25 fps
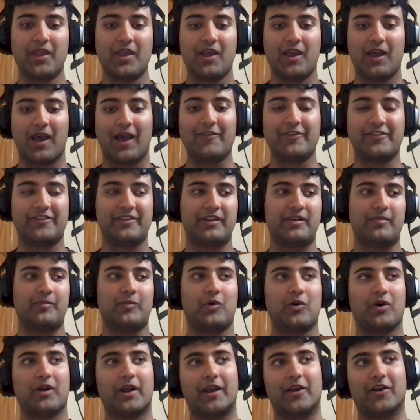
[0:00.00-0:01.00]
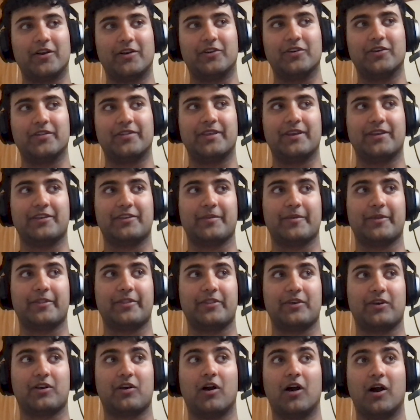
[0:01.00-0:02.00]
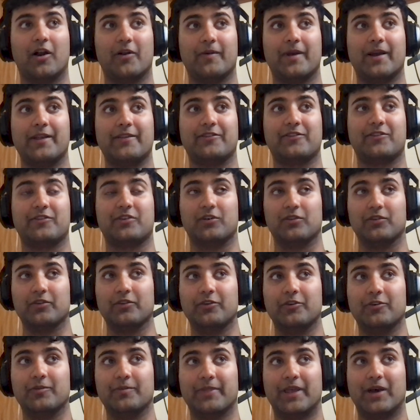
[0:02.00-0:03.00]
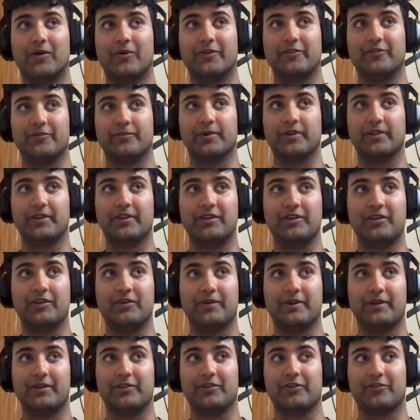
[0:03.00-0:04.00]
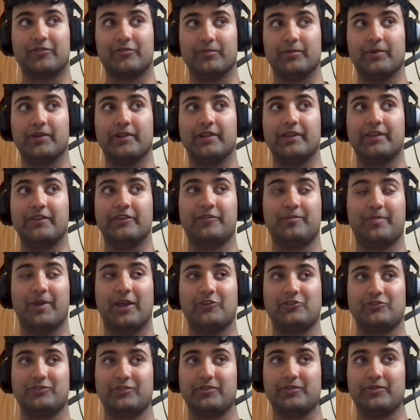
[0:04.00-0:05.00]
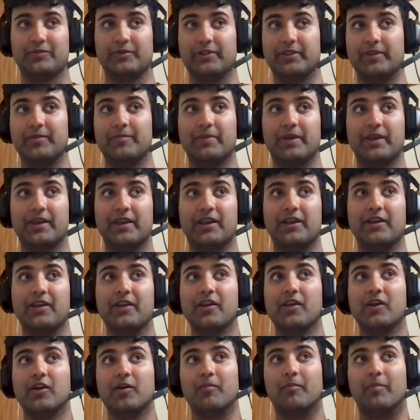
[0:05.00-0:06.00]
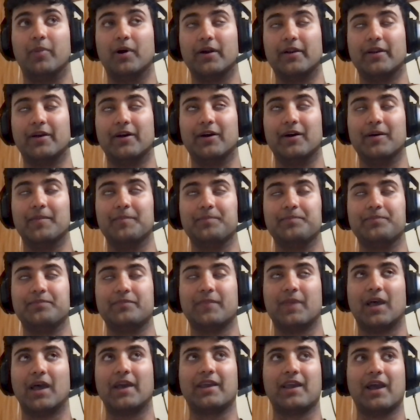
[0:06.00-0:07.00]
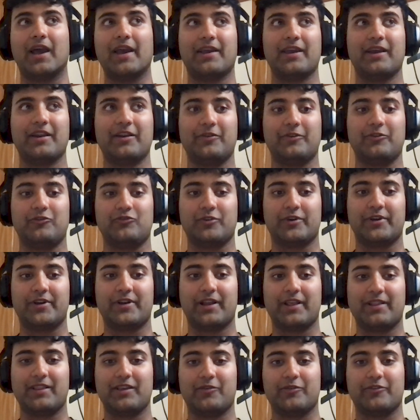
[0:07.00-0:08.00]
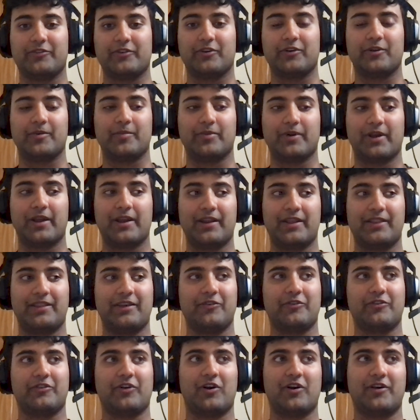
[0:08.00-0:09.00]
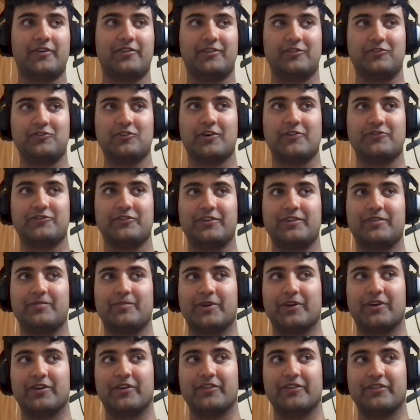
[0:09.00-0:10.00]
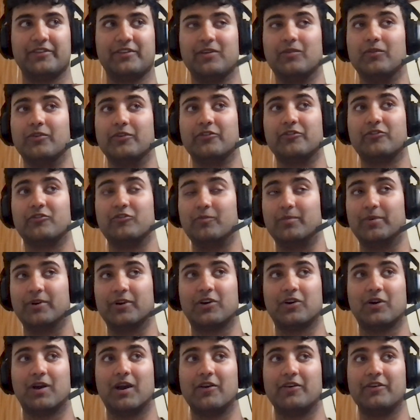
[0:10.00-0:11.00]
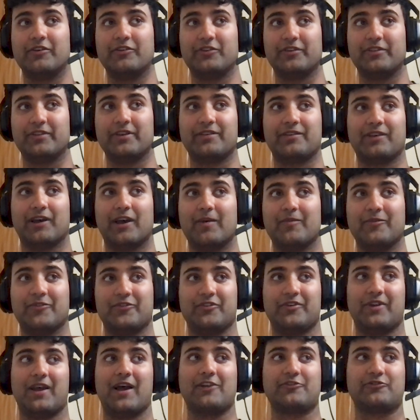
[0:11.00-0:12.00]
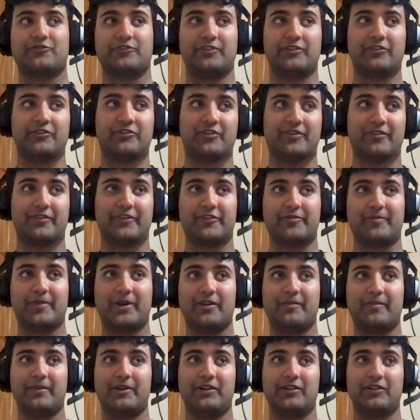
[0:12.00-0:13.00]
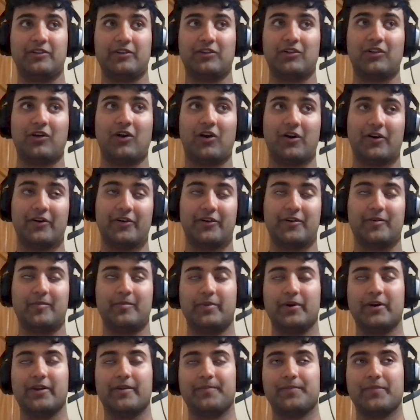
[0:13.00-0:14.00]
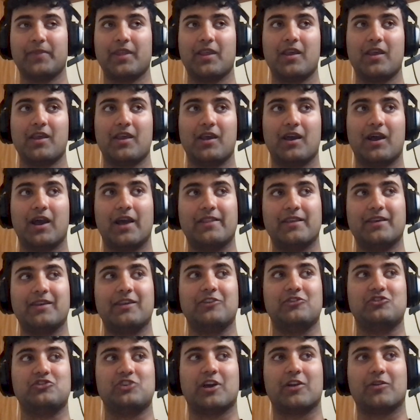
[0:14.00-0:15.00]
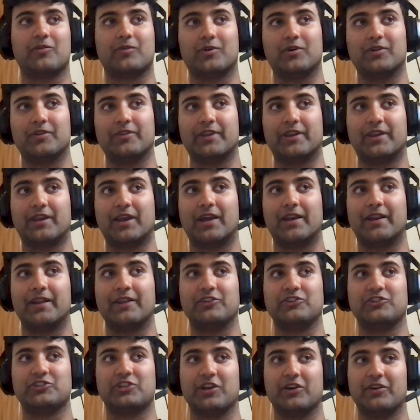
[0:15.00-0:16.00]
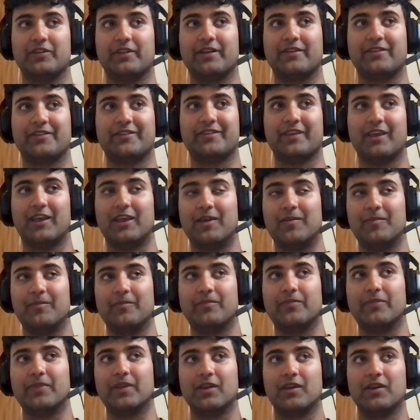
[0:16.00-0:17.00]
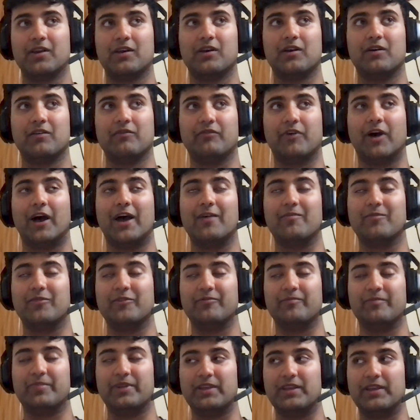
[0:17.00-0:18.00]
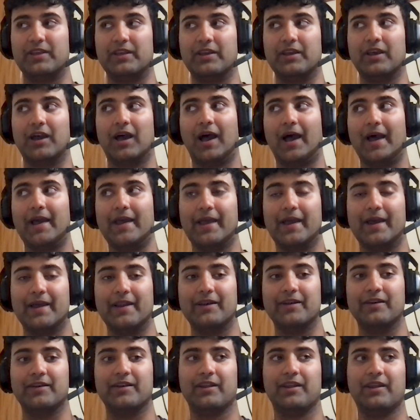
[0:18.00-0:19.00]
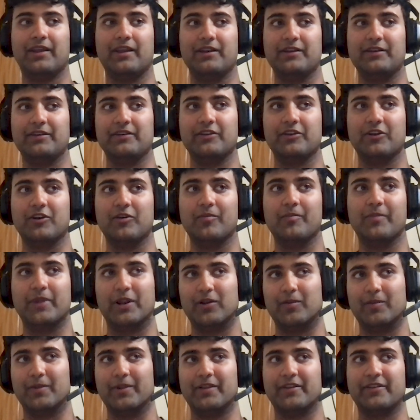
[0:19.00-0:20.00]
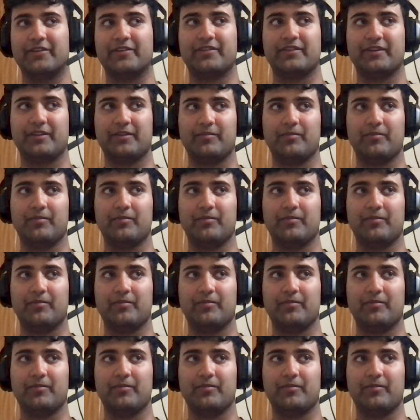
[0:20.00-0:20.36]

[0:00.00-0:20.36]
I haven't stayed in more. I heard good things about the Conrad Tulum. That one's really new and it looks really special and really big, but I kind of enjoyed it. I think it was a good brand. I think it was hard to judge it because it was super crowded during that time, so naturally the service might have been a little harder. But I think in general, they kind of share that same vibe of being high-end and, minimalist and